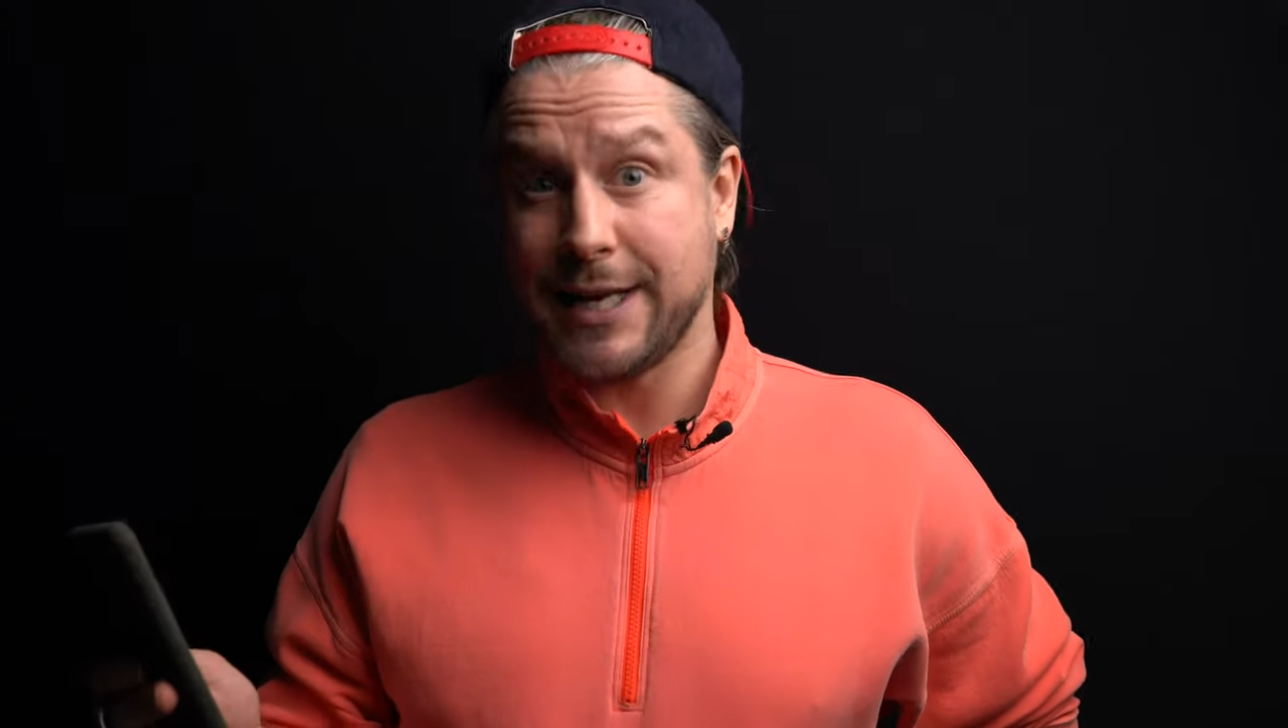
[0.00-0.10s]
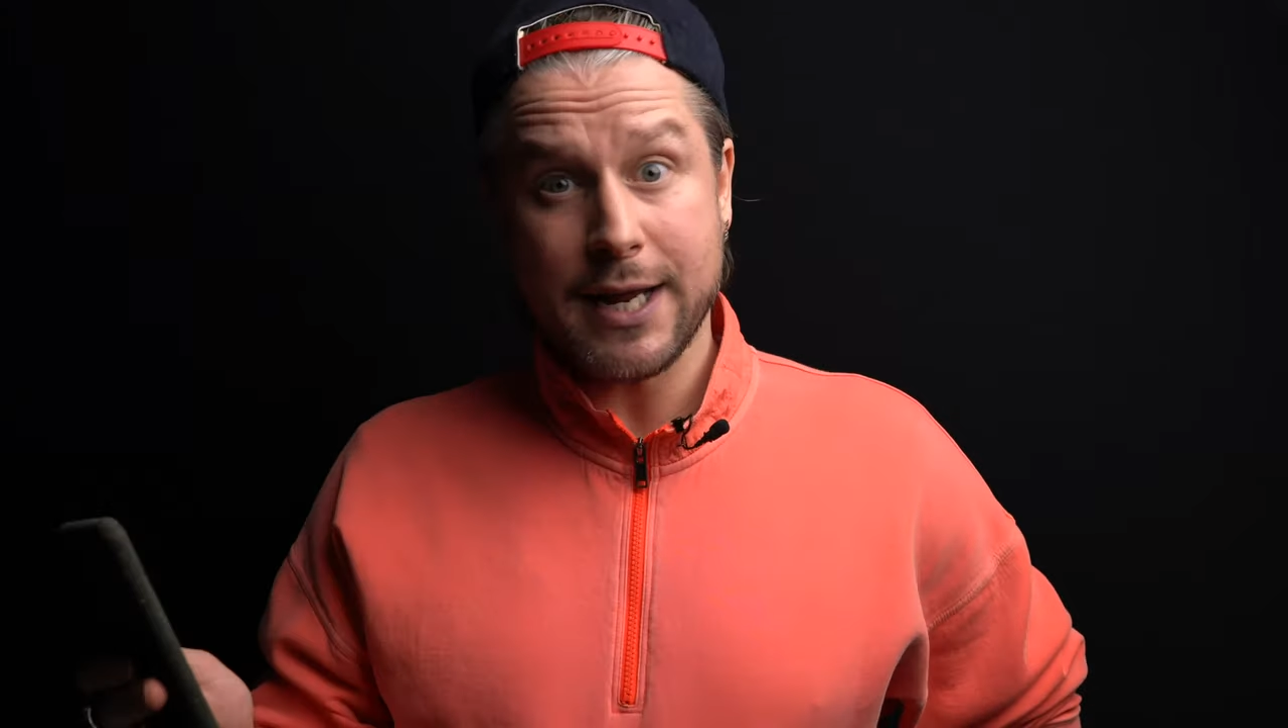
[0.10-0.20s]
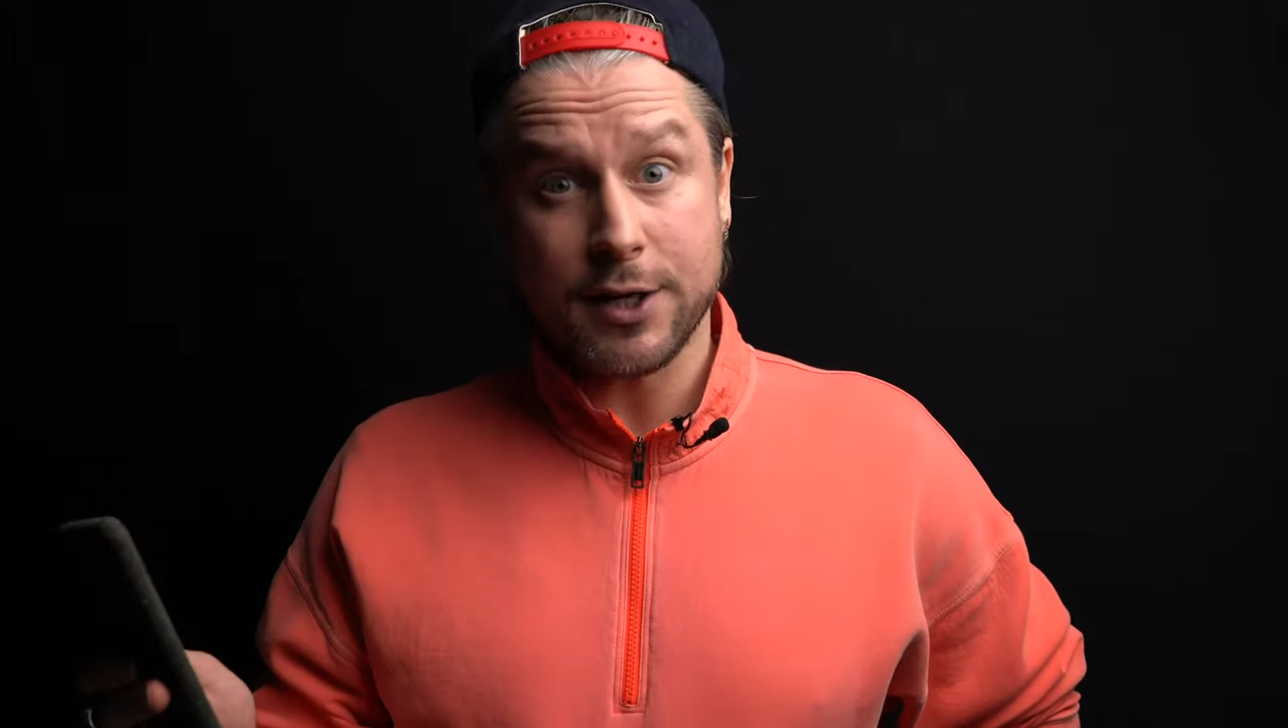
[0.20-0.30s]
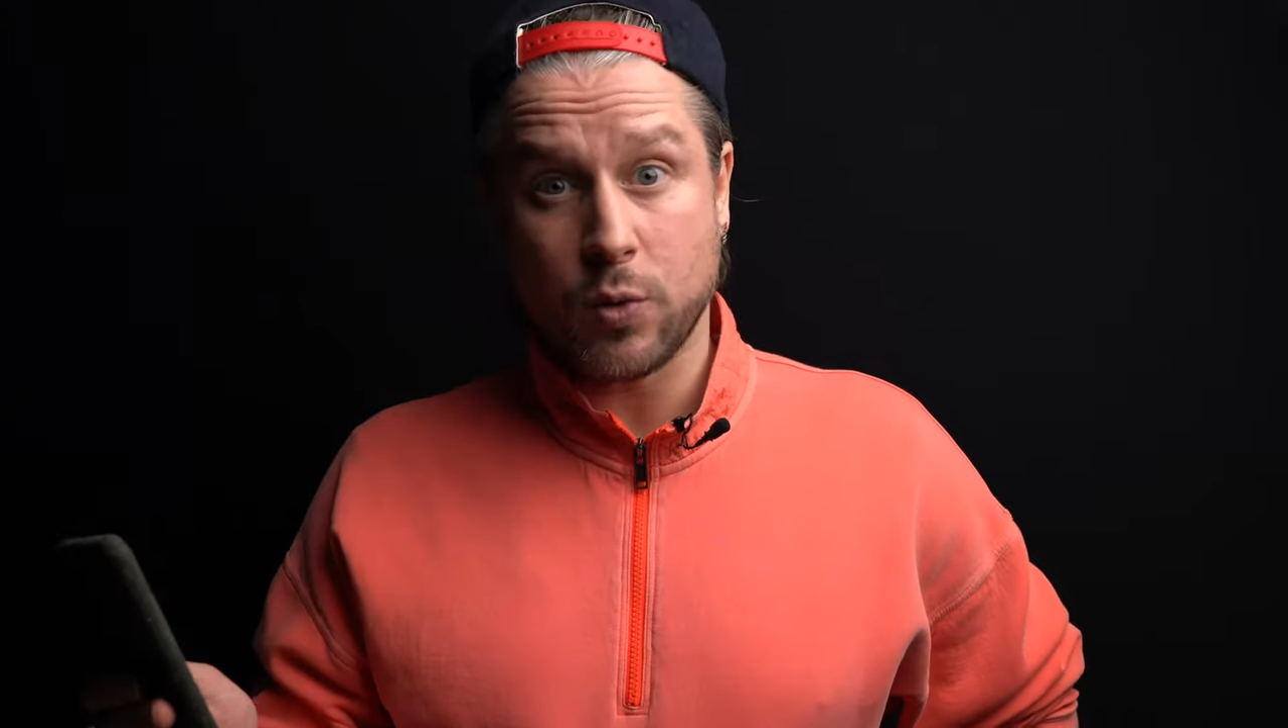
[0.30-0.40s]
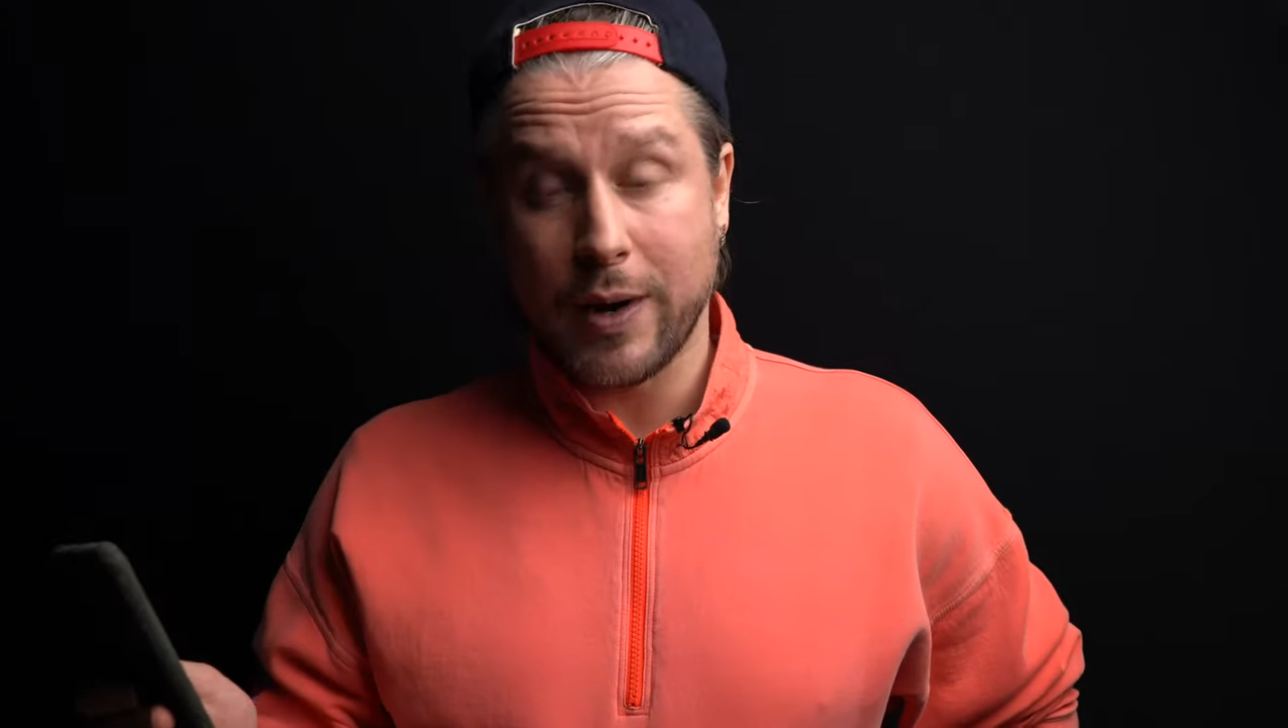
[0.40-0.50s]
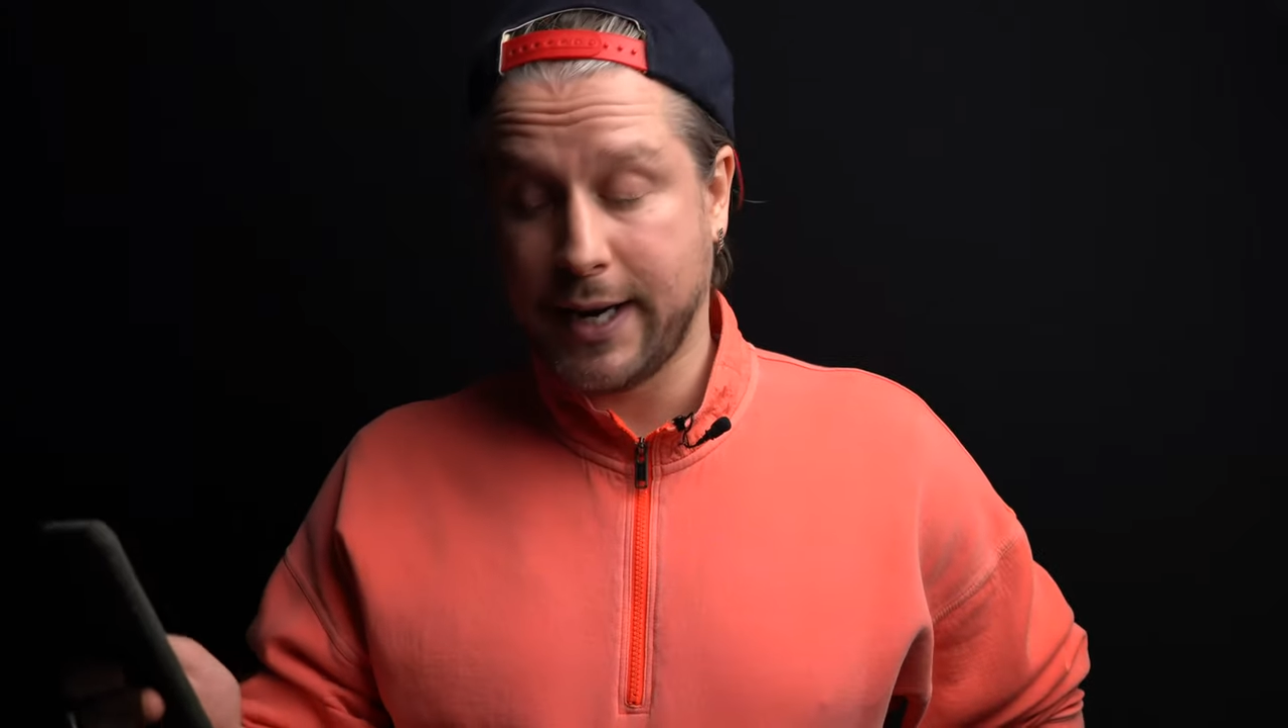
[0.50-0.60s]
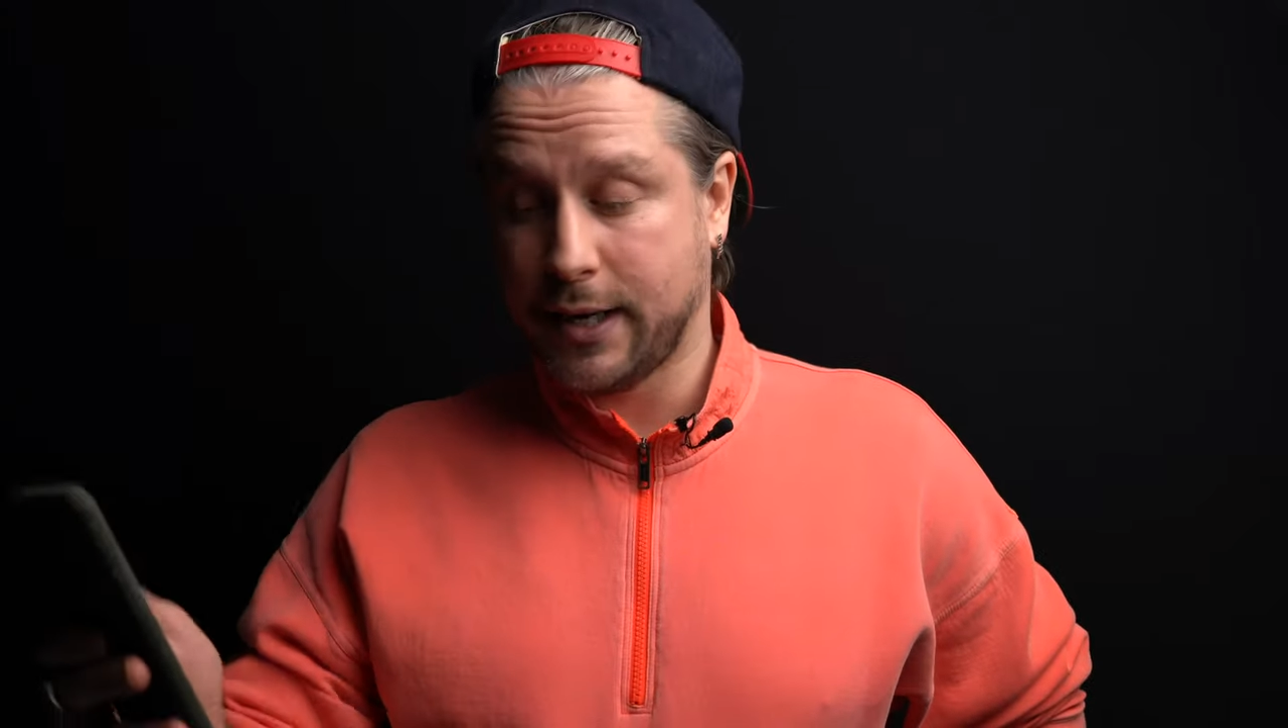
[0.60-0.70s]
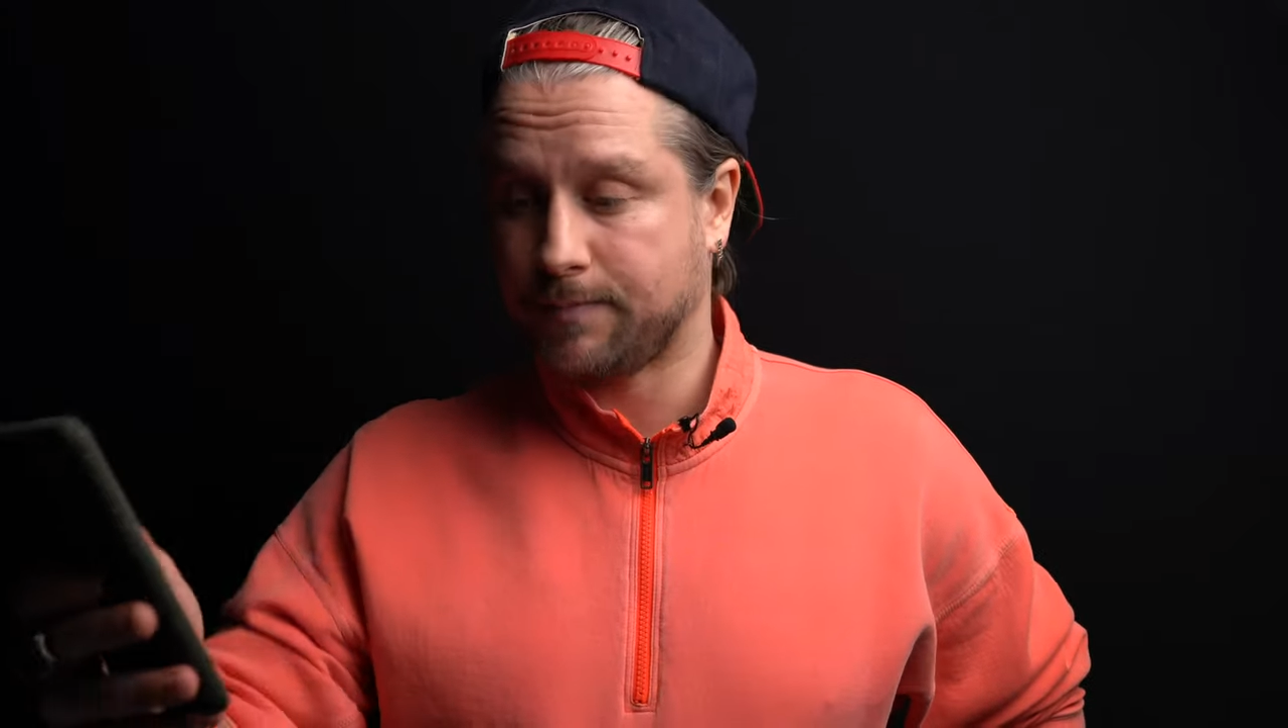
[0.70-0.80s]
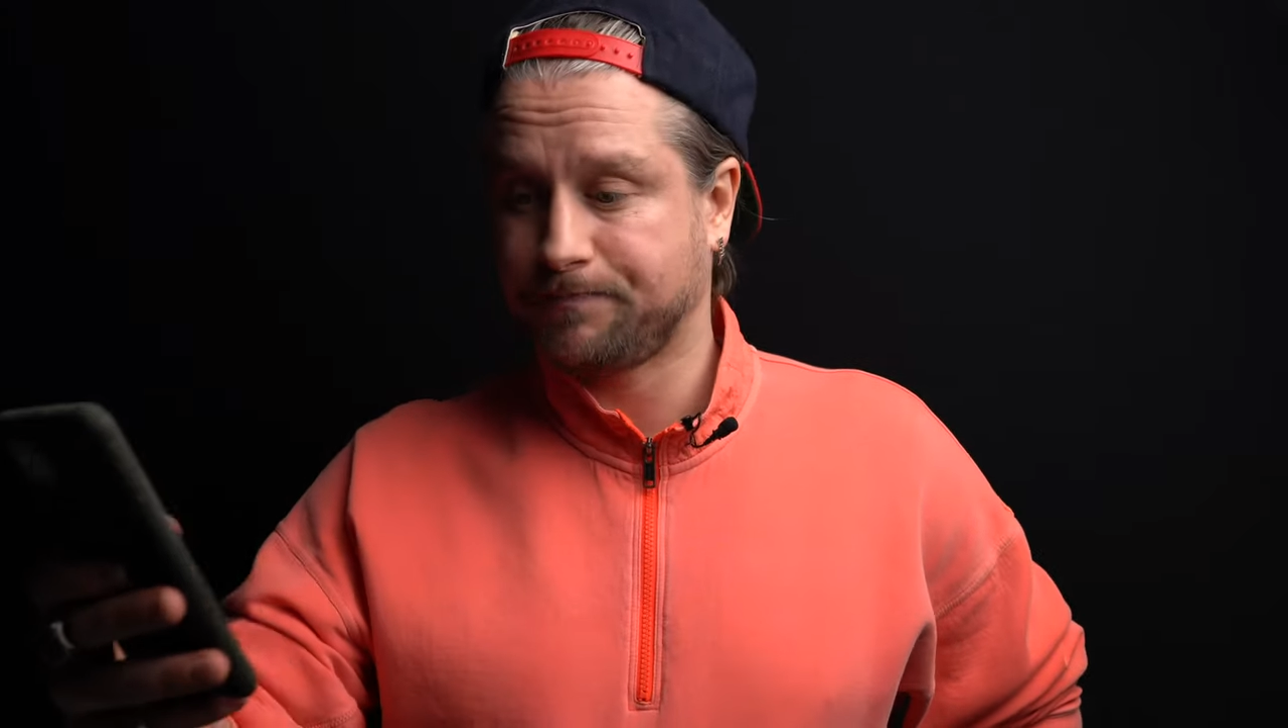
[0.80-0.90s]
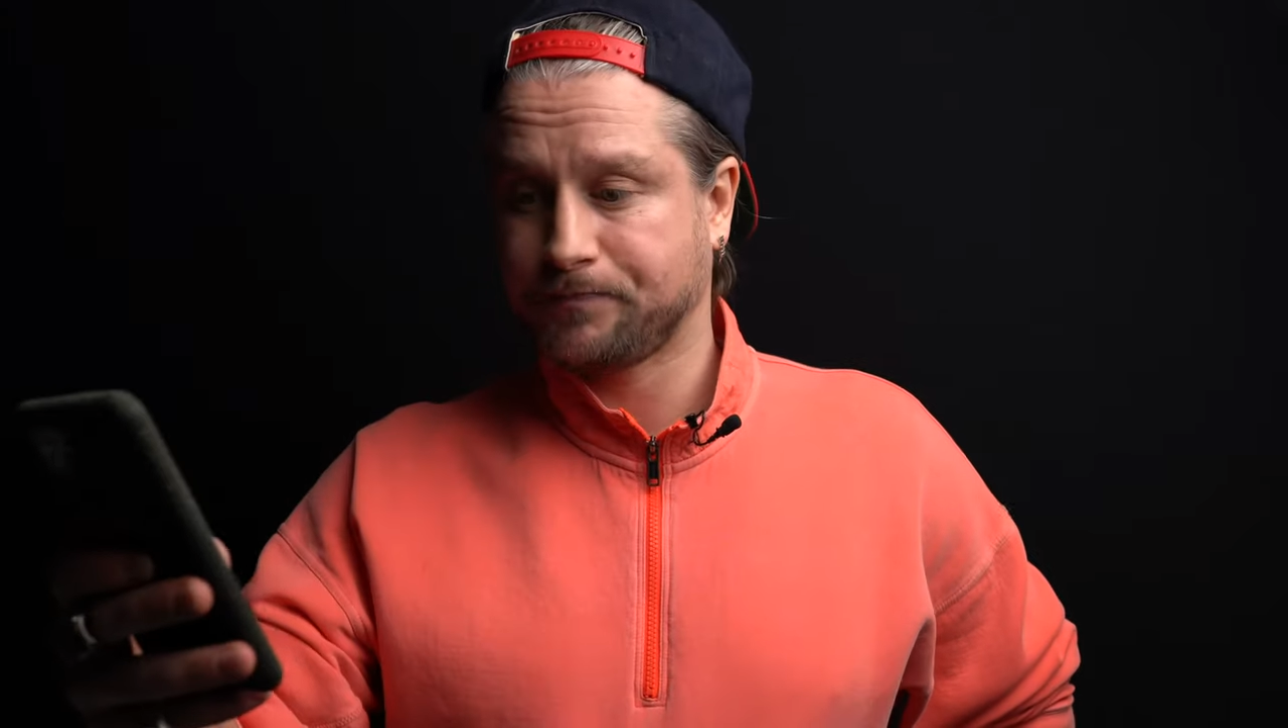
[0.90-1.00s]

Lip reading: Ditchweed,